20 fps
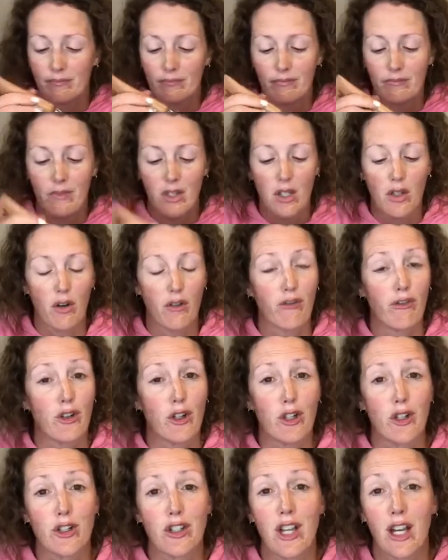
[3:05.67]
you know, for
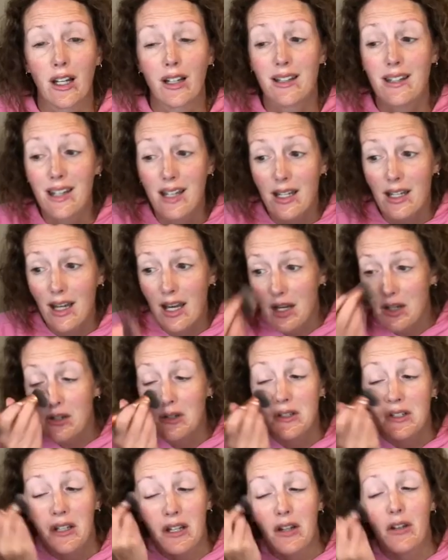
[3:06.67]
your young
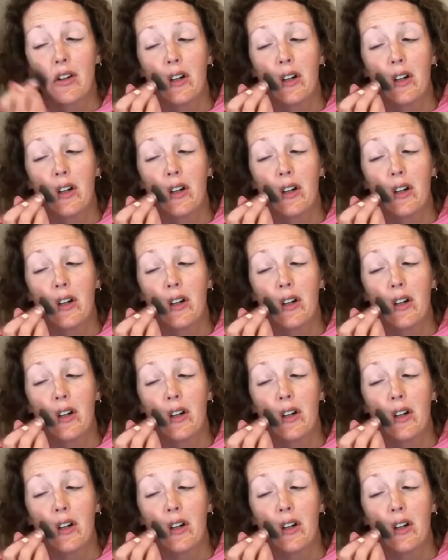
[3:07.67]
teenagers that are